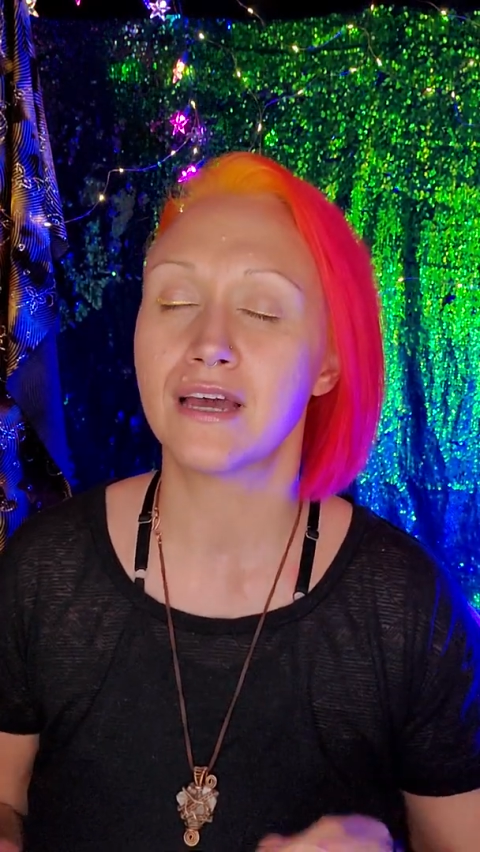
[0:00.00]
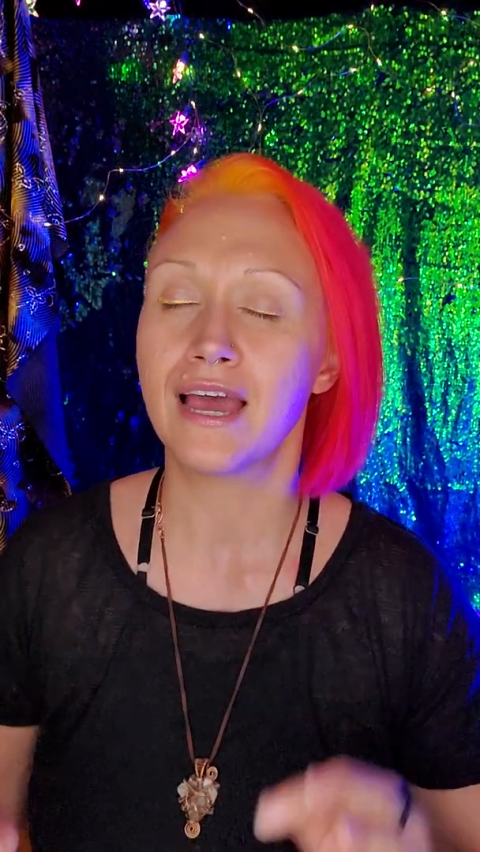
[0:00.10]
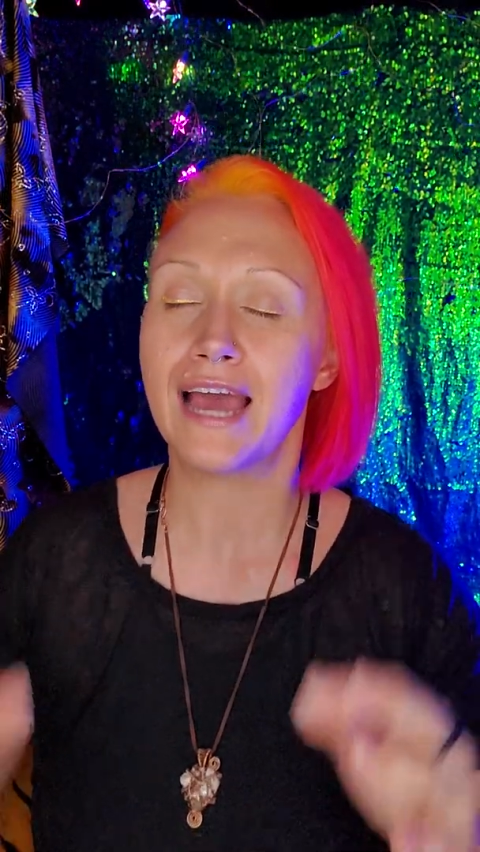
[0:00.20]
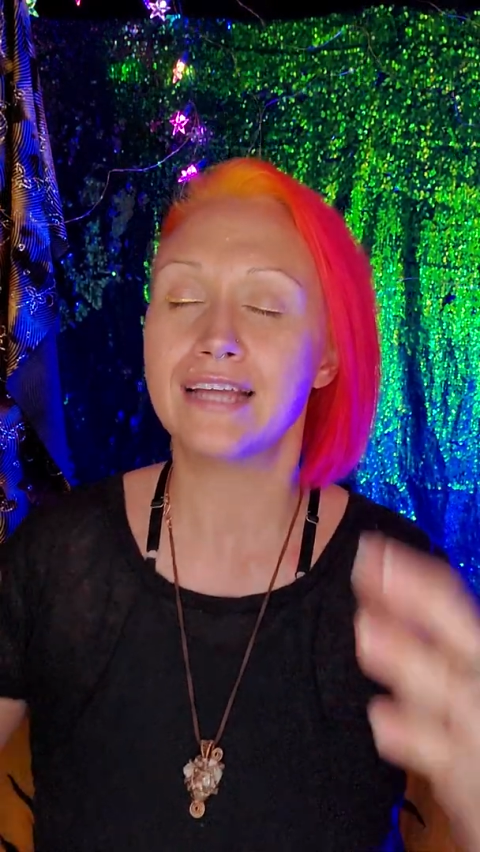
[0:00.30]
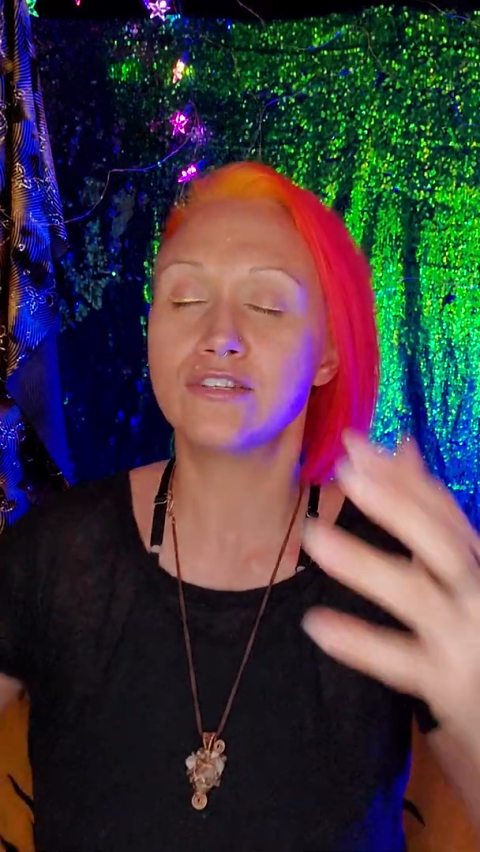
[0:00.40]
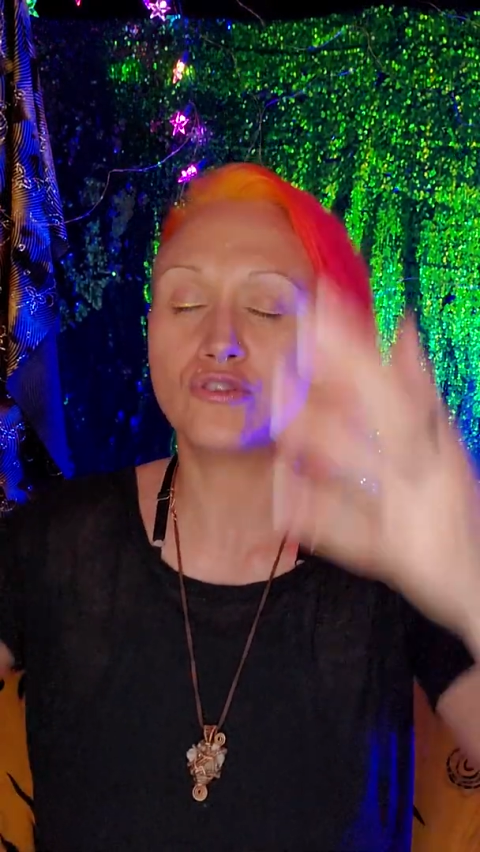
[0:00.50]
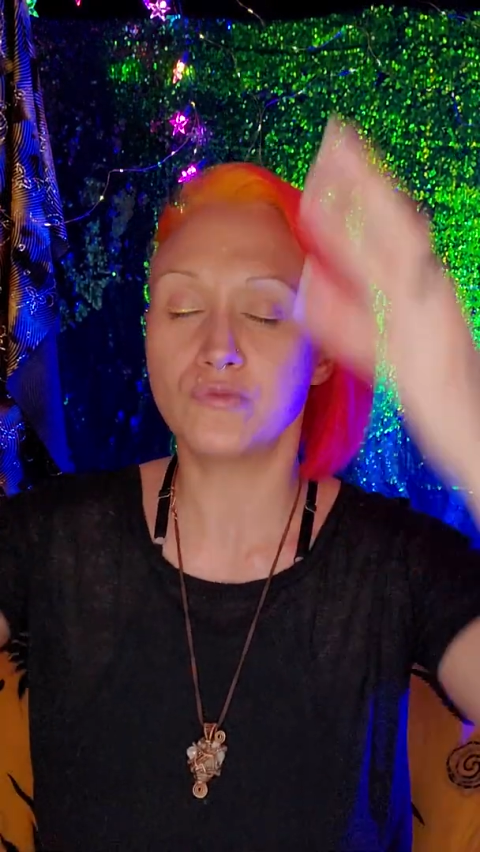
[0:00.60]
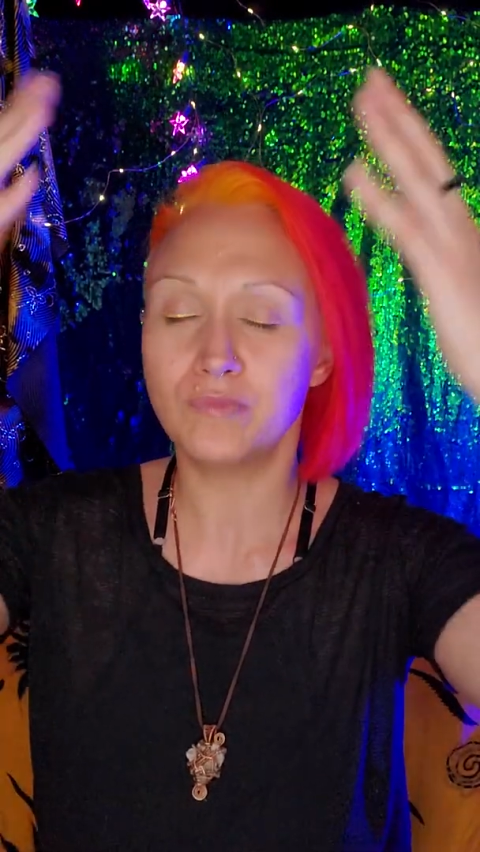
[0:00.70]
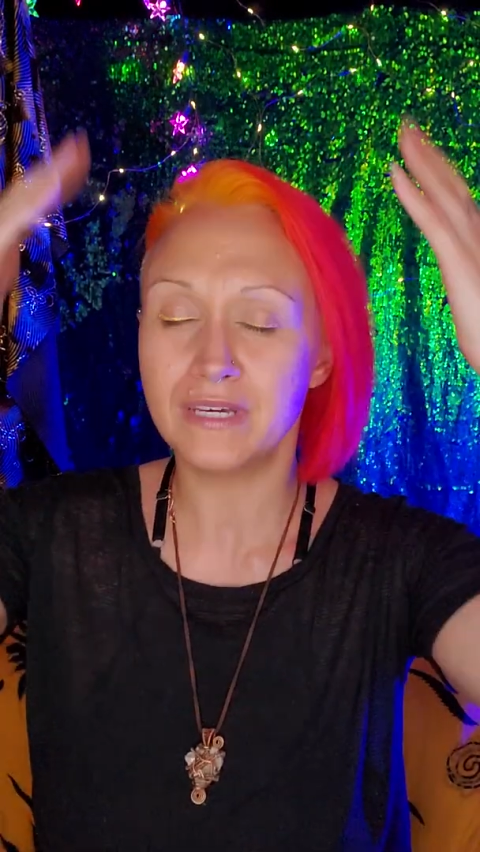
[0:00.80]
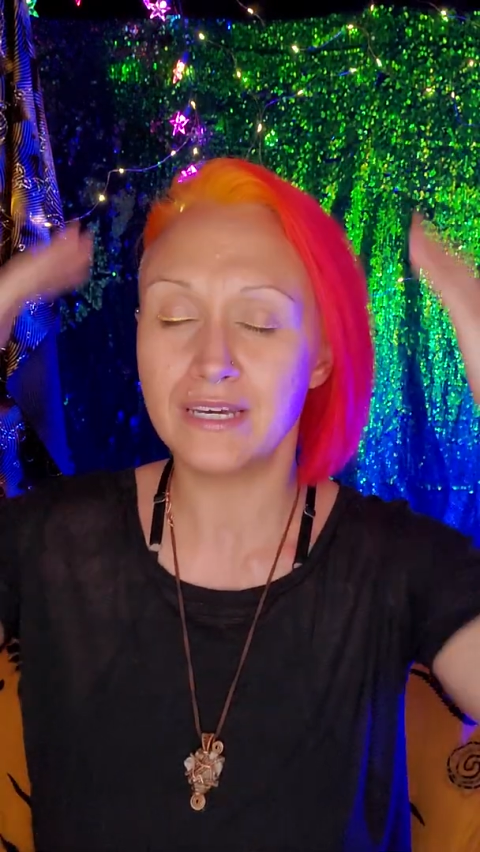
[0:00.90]
and to
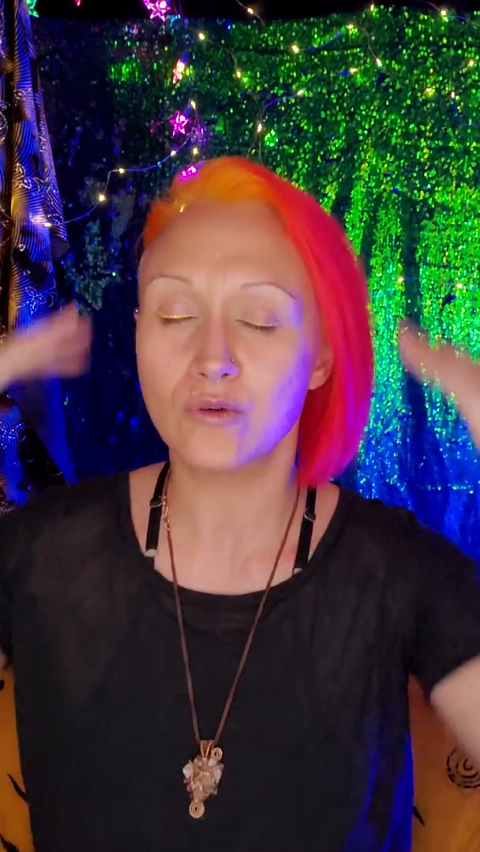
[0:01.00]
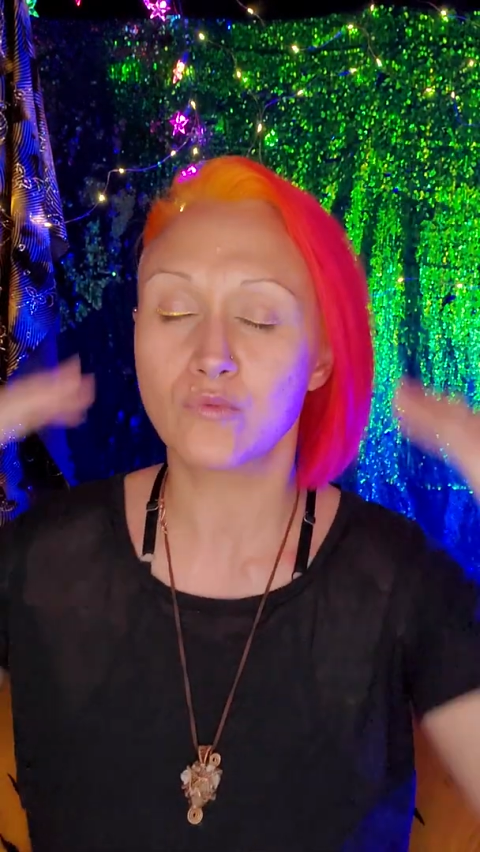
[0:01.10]
be